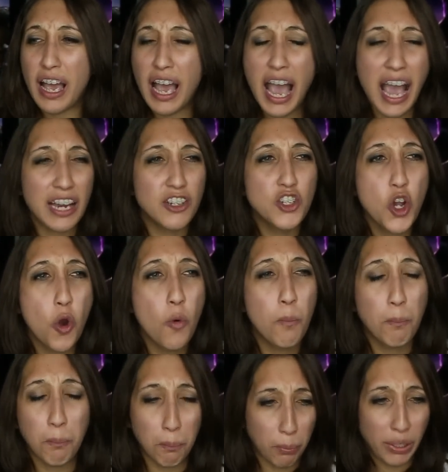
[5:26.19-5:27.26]
had no
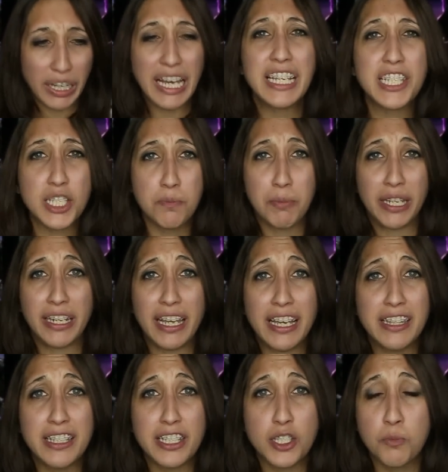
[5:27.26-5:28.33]
placement
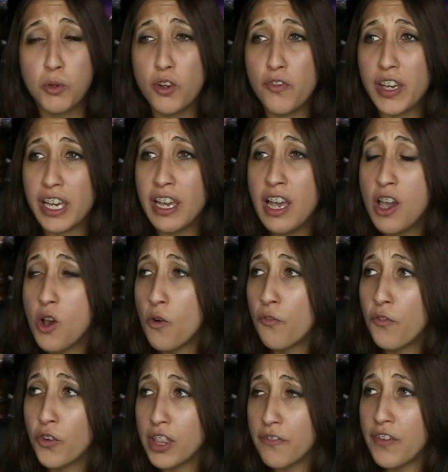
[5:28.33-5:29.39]
in this movie
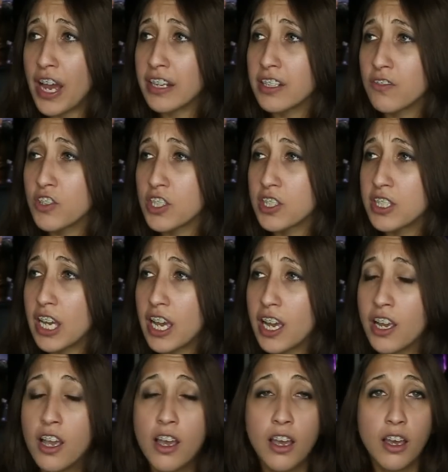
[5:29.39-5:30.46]
for the fact of just
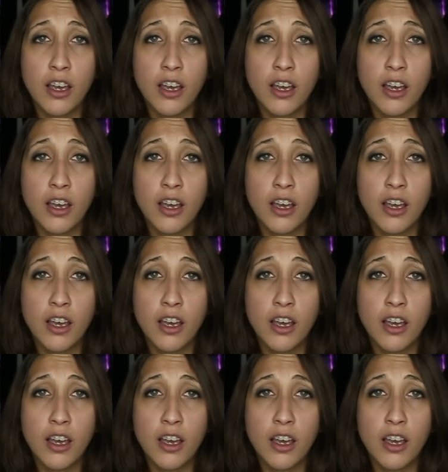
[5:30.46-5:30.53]
saying,